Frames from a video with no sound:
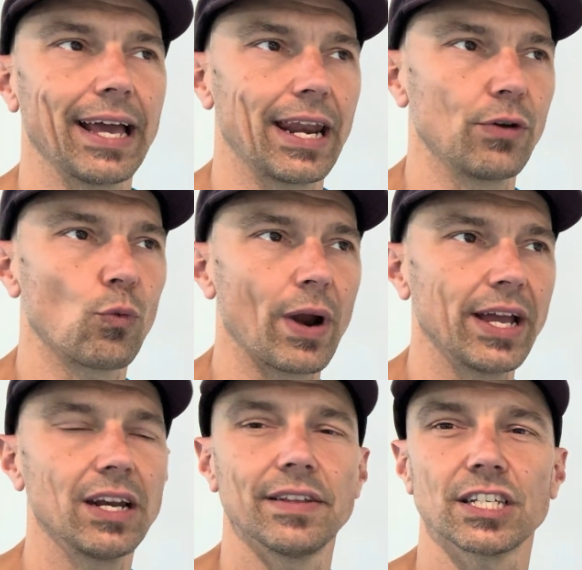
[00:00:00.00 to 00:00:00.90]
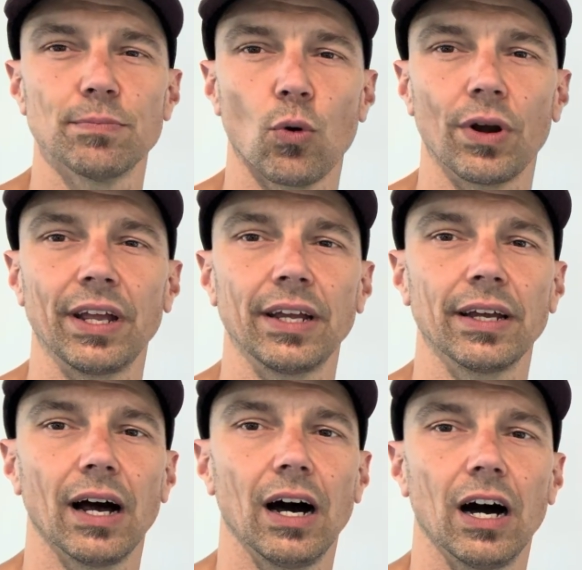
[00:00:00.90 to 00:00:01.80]
It had rained this morning,
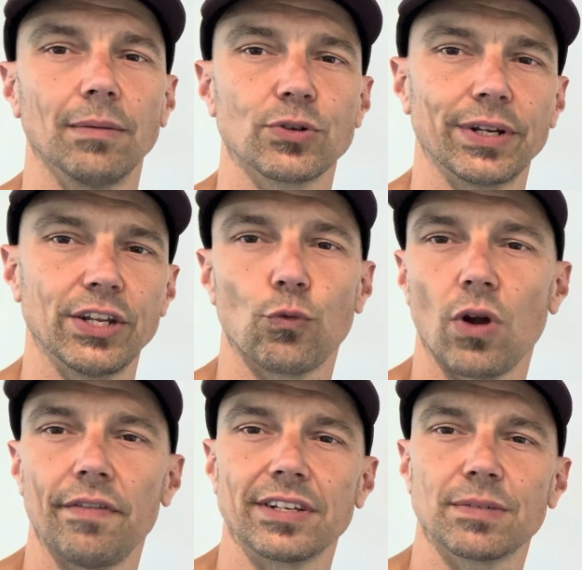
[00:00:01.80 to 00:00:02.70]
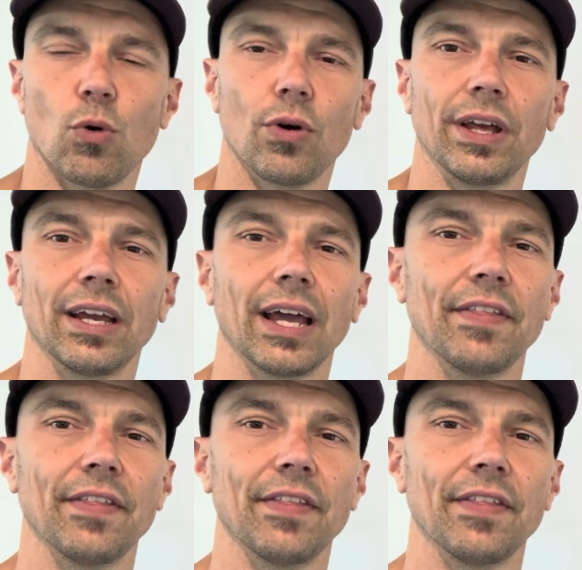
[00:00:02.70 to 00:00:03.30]
so I didn't run this morning.